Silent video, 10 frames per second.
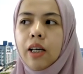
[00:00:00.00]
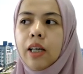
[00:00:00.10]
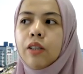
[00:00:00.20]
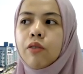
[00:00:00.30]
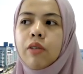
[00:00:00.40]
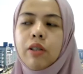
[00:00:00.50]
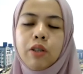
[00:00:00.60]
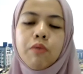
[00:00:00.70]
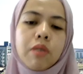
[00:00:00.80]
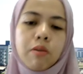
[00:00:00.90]
into the
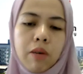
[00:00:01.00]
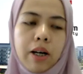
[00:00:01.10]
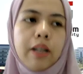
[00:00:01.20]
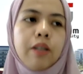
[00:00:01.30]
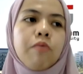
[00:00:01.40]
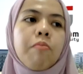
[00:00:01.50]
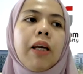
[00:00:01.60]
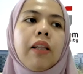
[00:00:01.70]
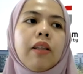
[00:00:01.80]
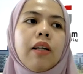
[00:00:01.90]
newest one to
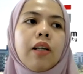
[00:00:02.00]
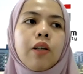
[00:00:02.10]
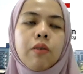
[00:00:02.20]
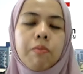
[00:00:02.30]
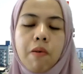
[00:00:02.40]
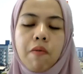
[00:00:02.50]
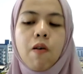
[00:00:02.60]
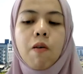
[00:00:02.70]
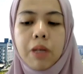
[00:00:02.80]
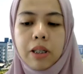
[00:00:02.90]
maintain the good
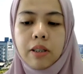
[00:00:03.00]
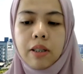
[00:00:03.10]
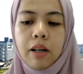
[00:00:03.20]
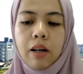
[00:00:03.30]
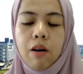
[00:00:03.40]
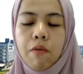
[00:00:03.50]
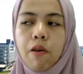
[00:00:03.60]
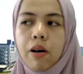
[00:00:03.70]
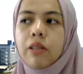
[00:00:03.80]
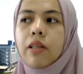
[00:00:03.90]
performance.
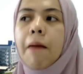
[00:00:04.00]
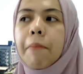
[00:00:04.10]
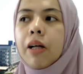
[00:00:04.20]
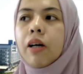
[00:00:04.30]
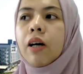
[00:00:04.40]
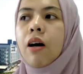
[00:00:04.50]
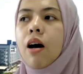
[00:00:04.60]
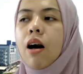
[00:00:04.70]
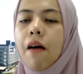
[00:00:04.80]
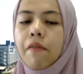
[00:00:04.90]
For example, a
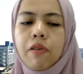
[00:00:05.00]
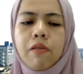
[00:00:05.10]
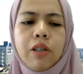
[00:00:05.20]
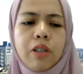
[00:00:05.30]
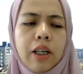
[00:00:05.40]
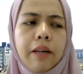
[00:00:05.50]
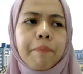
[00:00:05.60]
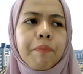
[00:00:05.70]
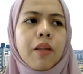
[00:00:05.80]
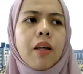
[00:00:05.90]
car after
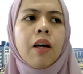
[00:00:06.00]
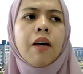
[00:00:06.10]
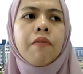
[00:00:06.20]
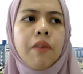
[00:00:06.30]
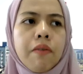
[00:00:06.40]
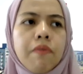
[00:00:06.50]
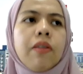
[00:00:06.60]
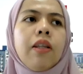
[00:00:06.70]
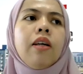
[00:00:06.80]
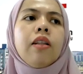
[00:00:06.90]
reaching
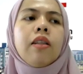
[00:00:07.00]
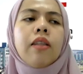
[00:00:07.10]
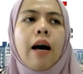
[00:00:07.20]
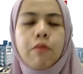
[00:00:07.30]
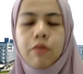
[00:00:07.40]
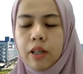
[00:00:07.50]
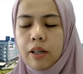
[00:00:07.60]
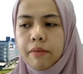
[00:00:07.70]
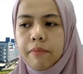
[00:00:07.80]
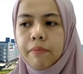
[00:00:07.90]

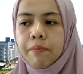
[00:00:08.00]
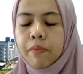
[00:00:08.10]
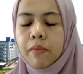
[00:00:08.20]
50,000